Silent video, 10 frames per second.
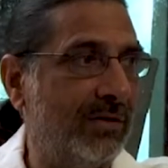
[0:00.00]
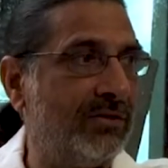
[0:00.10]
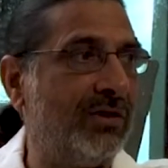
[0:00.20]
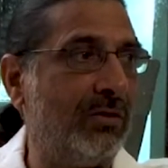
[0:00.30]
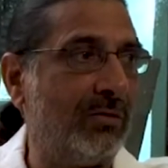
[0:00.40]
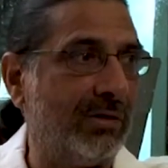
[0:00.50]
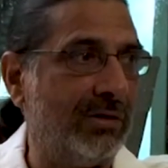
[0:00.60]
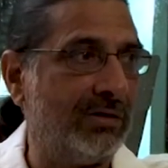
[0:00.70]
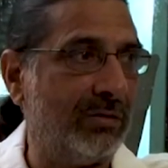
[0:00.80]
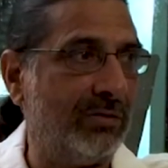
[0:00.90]
a city hotel
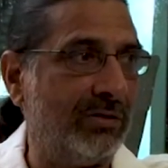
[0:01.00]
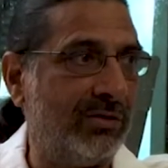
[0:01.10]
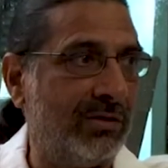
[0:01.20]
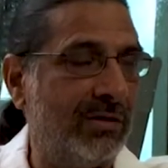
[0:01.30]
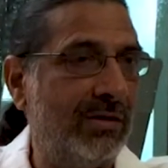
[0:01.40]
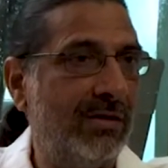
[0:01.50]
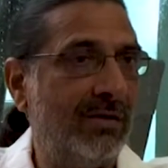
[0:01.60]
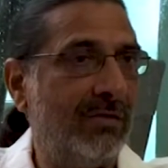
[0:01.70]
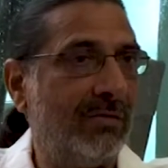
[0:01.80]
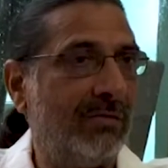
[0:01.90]
in South Asia,
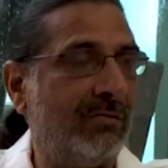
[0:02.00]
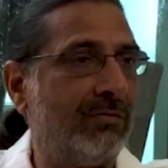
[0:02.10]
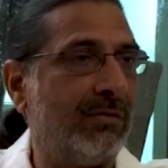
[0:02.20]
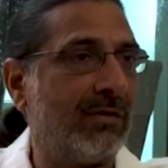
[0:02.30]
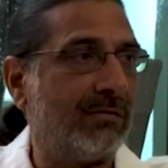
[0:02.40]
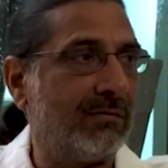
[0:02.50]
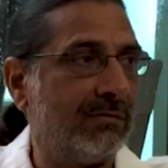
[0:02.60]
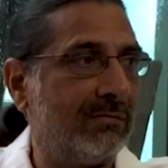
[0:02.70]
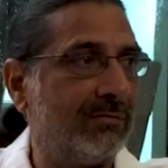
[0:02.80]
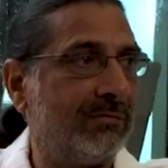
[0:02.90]
which was
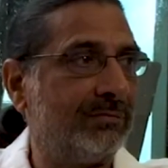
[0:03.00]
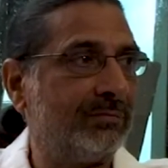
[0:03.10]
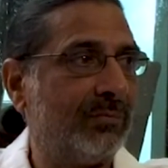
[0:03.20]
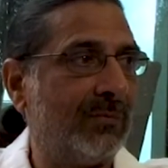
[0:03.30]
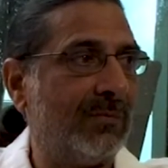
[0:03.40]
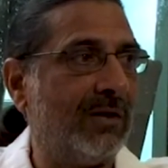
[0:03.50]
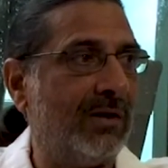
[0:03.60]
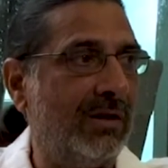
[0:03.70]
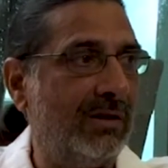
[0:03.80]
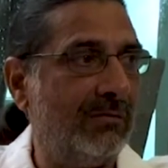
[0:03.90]

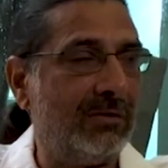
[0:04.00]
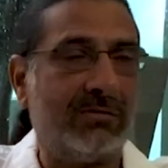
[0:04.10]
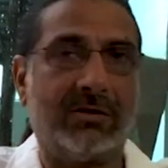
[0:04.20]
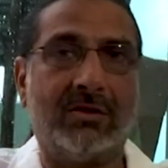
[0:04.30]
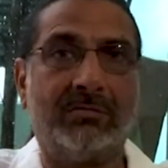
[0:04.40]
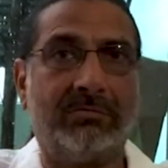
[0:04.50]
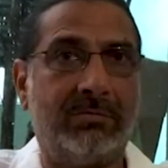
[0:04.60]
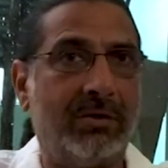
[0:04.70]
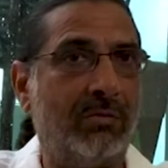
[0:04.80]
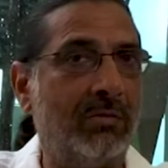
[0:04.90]
green, which was
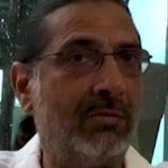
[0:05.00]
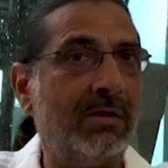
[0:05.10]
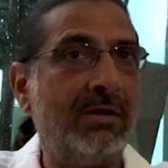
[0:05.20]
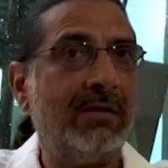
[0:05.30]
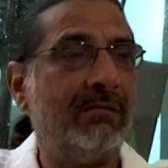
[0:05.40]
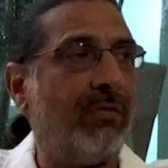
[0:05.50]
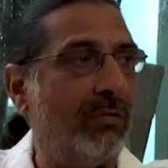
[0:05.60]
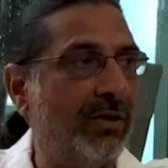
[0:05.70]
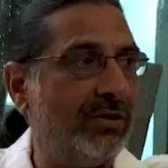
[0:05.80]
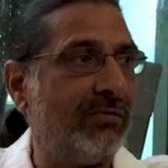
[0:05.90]
the whole
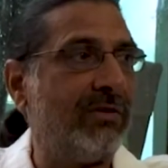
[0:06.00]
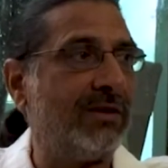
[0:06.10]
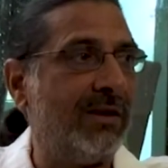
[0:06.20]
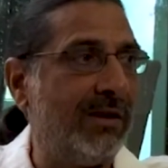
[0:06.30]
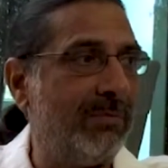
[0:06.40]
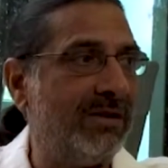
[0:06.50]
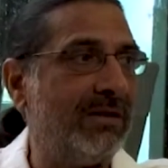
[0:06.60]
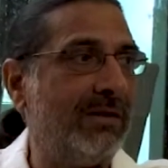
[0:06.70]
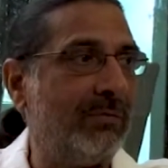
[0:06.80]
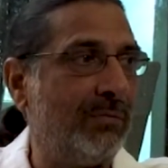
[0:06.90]
foundation was laid
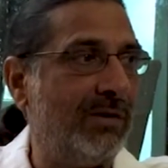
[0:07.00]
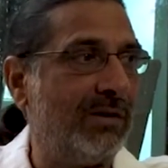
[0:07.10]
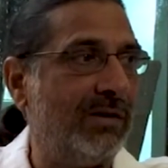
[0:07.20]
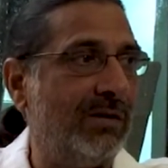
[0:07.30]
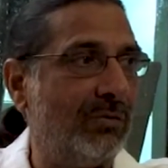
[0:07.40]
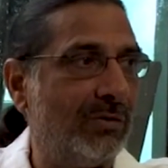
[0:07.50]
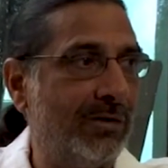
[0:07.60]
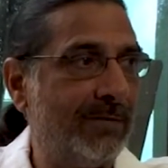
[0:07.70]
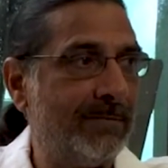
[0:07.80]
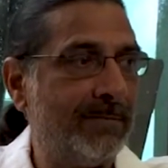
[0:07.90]
basically to be a green
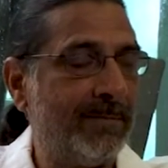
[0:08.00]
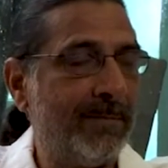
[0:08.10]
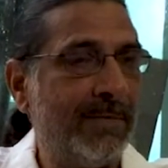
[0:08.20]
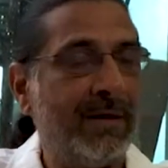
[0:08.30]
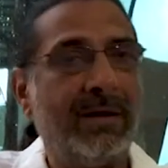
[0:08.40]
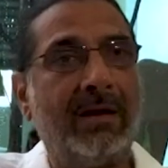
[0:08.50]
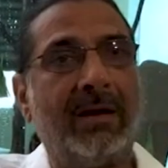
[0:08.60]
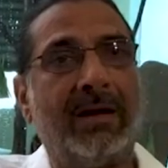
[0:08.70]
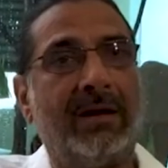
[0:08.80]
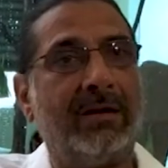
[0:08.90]
hotel.
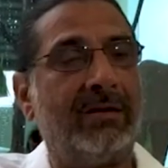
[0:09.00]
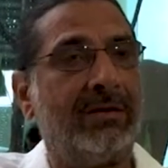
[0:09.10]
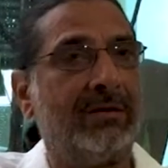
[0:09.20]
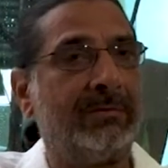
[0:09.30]
And